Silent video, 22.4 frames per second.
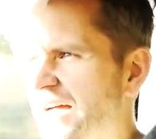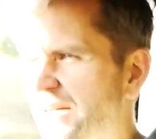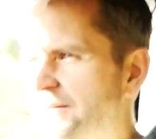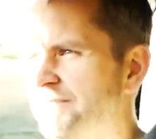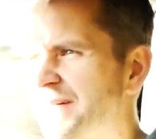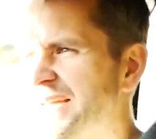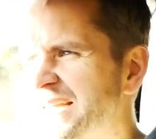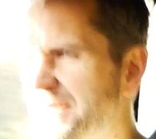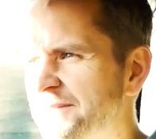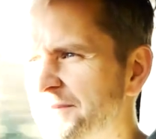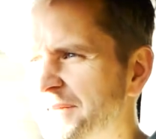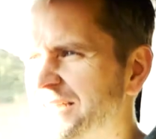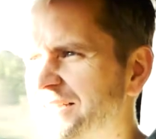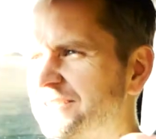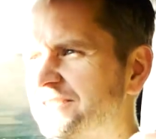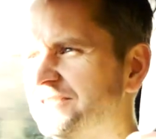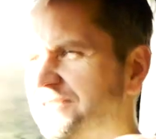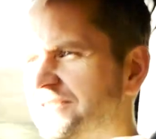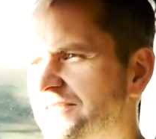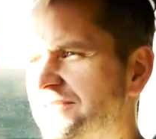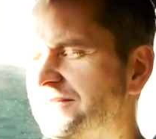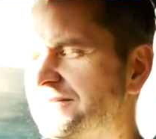Maybe a
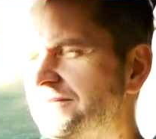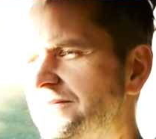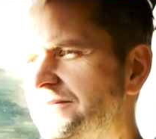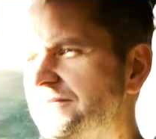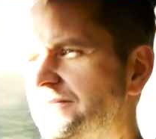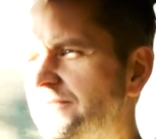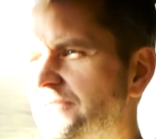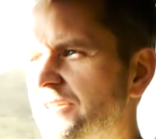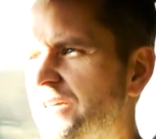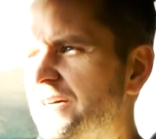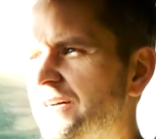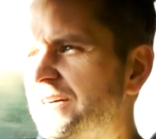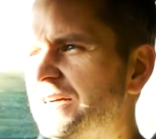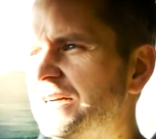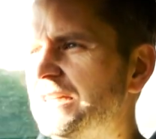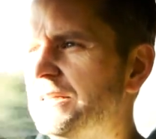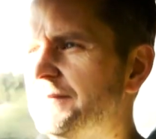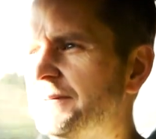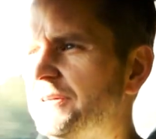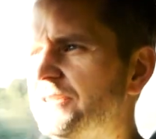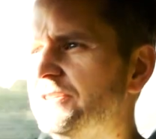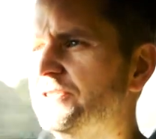
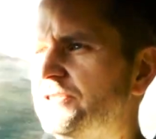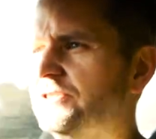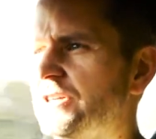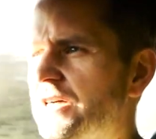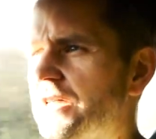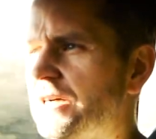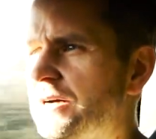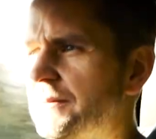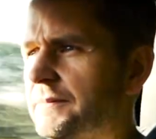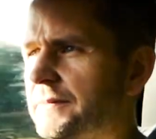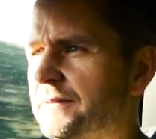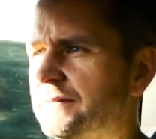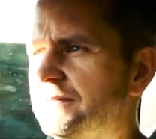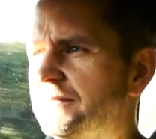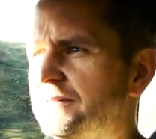tiny bit sharp.